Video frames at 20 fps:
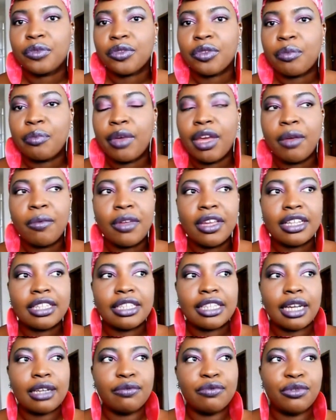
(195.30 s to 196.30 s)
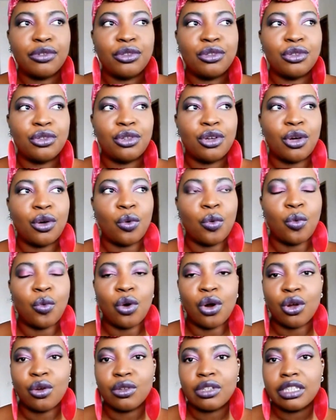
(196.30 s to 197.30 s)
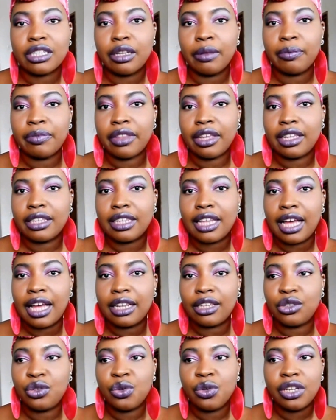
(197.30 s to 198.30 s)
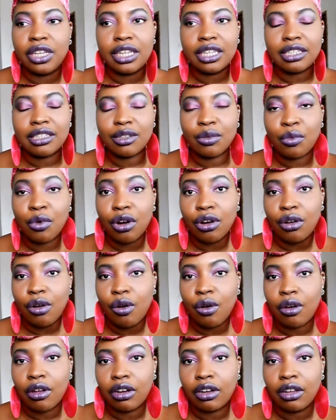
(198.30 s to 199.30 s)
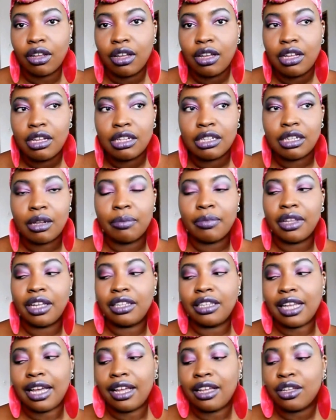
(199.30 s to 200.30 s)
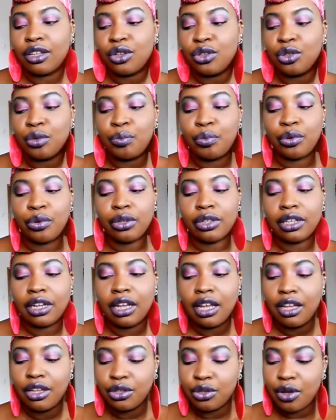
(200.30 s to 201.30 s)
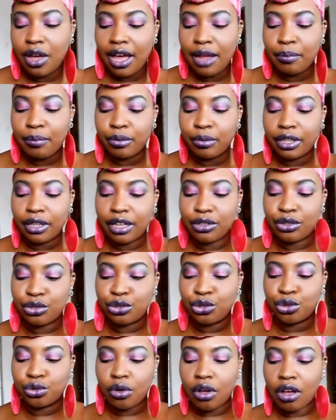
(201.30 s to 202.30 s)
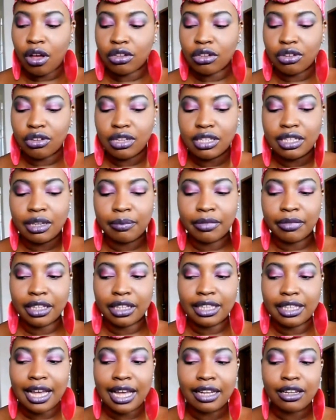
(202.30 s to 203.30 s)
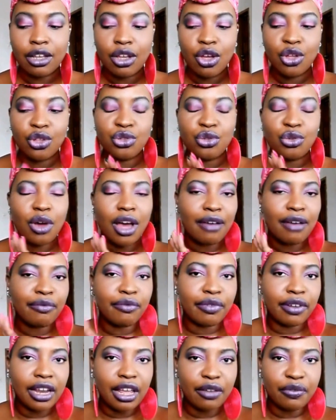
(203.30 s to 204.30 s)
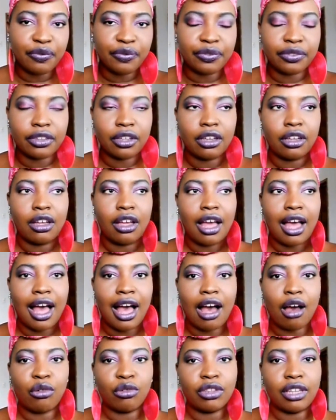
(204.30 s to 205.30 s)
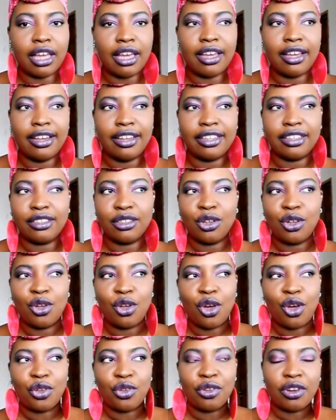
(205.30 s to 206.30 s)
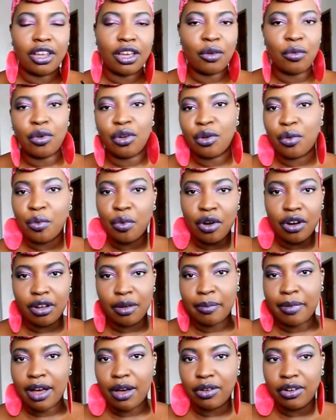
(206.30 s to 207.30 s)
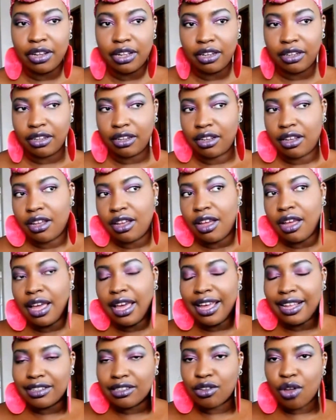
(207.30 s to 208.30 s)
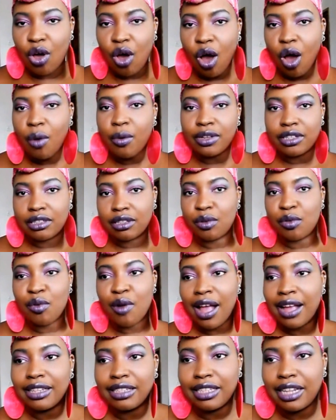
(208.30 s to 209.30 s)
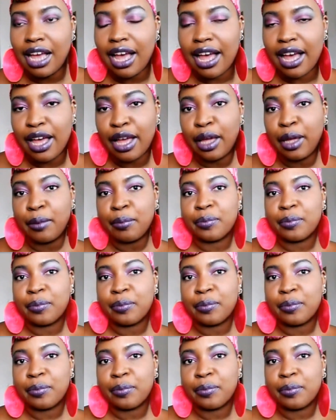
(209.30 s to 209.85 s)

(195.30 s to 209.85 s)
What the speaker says: Maybe it's time for you to work on something that you needed to work on, something that you had put in your drawers, or something that you have left out and you didn't want to work about it. It's always the right time.